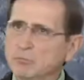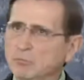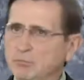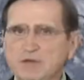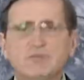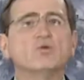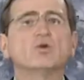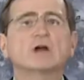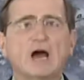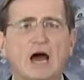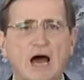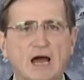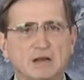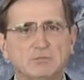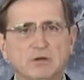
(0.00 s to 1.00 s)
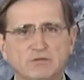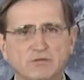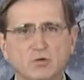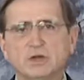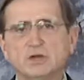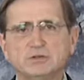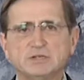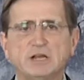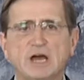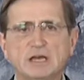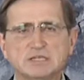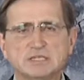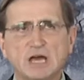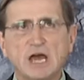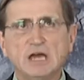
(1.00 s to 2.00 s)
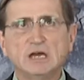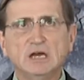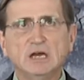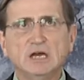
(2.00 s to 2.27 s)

before God and before you today, say,